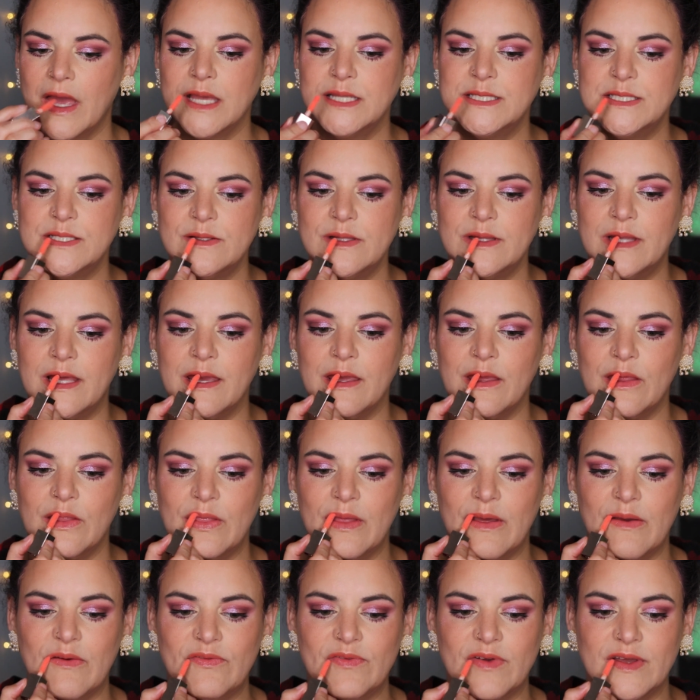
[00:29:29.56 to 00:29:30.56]
I do
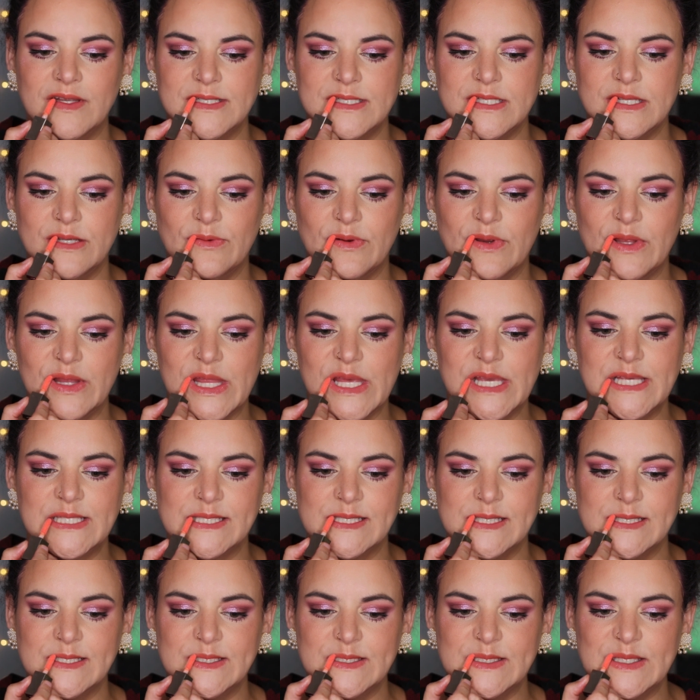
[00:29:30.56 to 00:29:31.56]
like that Fenty
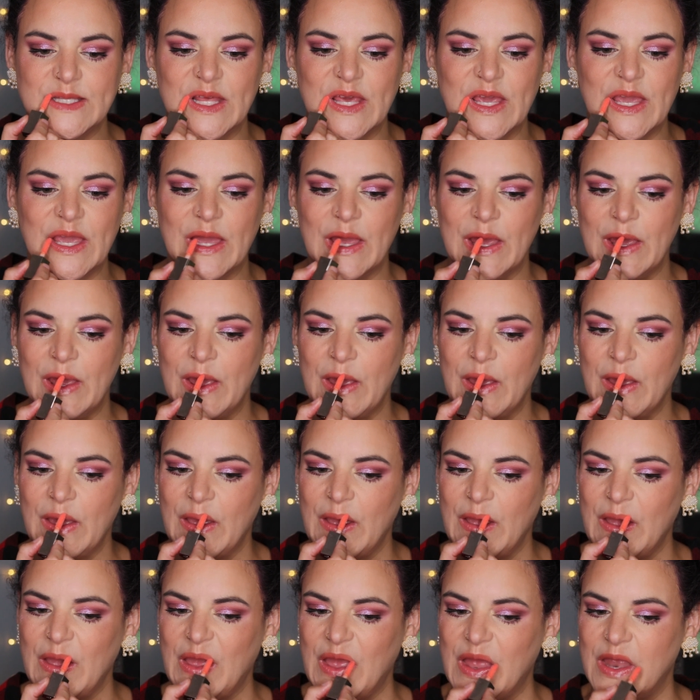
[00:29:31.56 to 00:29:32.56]
releases like
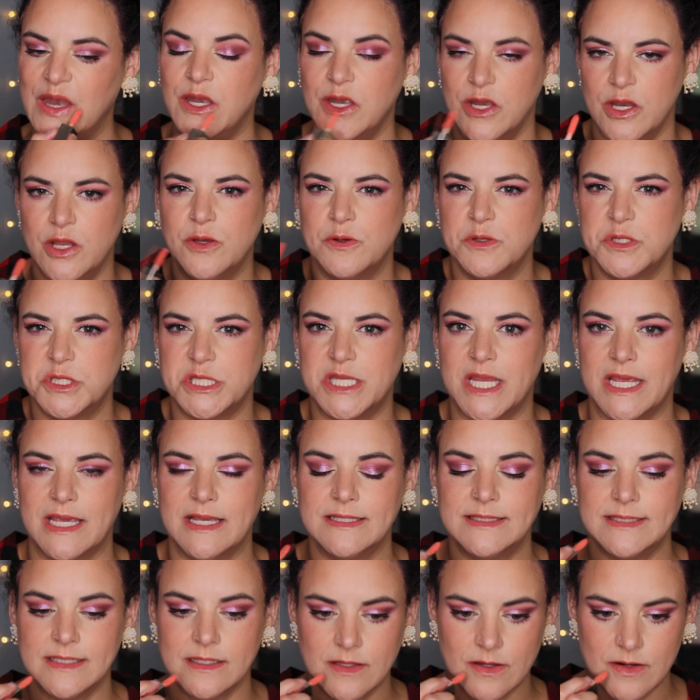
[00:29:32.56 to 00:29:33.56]
new
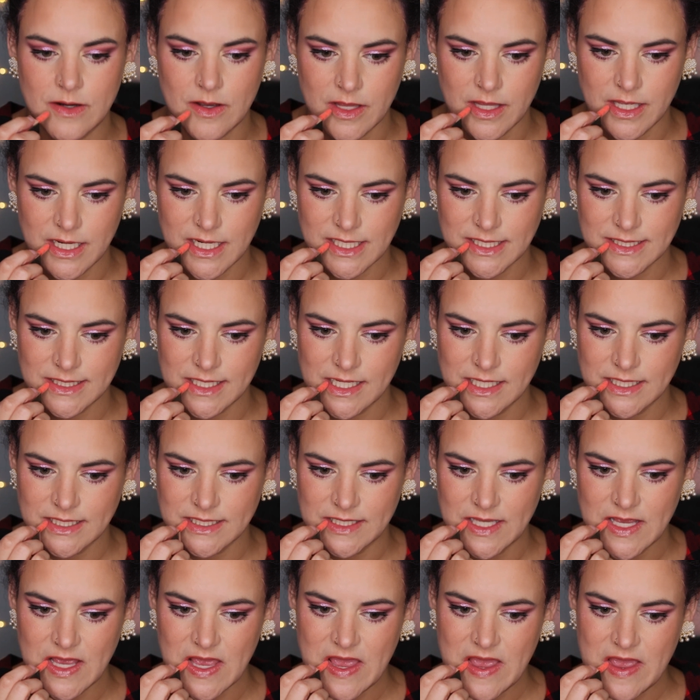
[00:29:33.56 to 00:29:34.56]
shades in their holiday
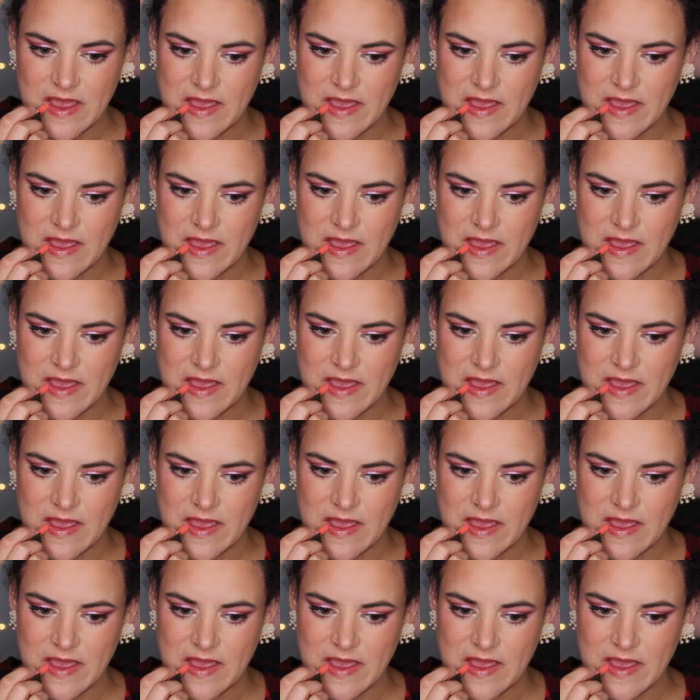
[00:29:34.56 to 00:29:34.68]
sets.